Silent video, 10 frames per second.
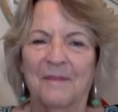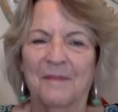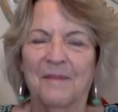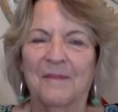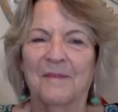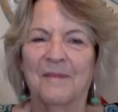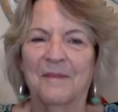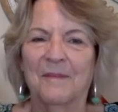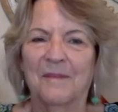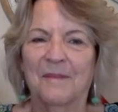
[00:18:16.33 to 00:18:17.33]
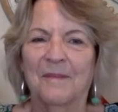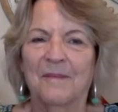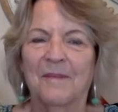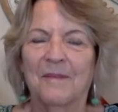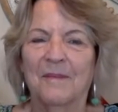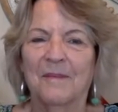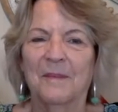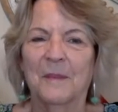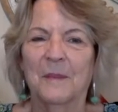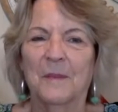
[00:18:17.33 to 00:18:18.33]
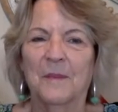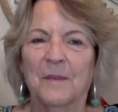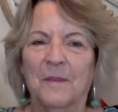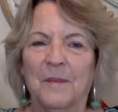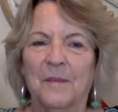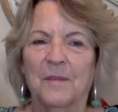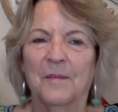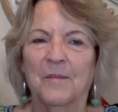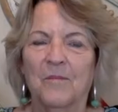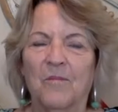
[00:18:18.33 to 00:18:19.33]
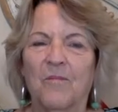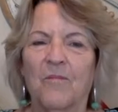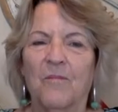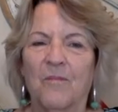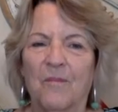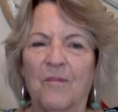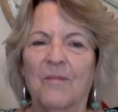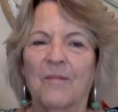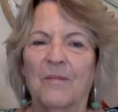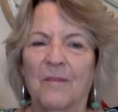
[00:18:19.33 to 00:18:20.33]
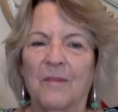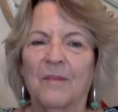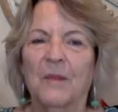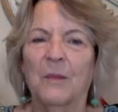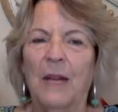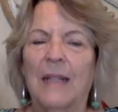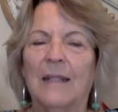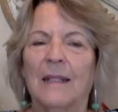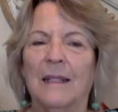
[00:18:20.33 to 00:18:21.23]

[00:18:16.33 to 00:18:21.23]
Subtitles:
The person shown says nothing.